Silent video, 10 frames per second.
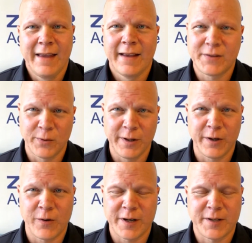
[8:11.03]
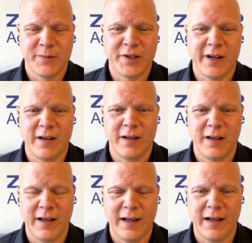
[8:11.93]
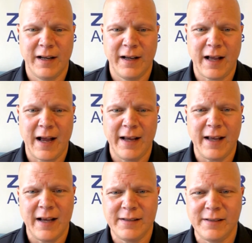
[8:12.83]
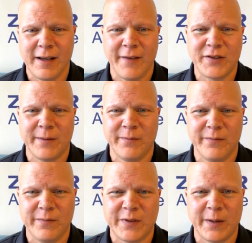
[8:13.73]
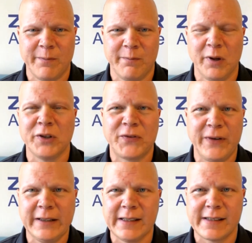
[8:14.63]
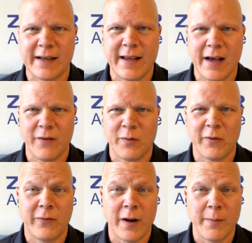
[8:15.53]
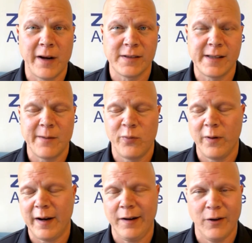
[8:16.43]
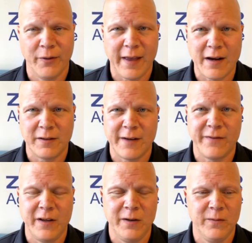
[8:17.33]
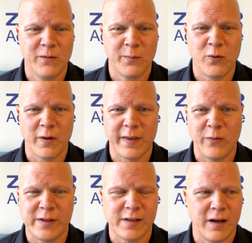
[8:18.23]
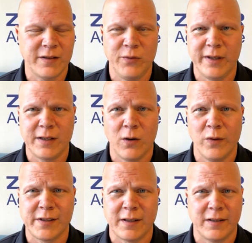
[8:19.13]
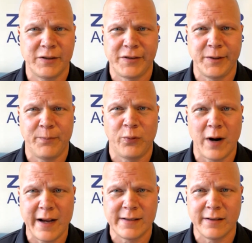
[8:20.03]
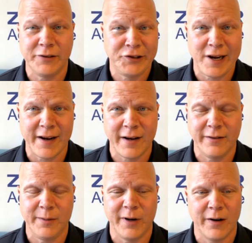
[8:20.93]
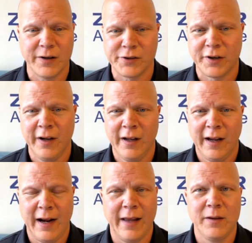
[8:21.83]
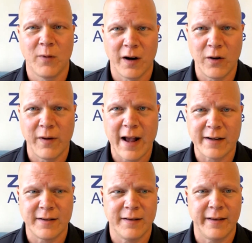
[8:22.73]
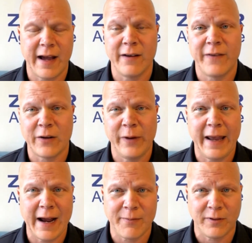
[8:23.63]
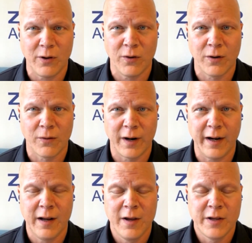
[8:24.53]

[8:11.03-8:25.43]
It's a really good question, Michelle. I still have some bullish feelings on cattle from a fundamental standpoint. I know the cattle on feed report that we saw 2 weeks ago was surprisingly, shockingly bearish, and the market reacted to that. In fact, we gapped lower, right?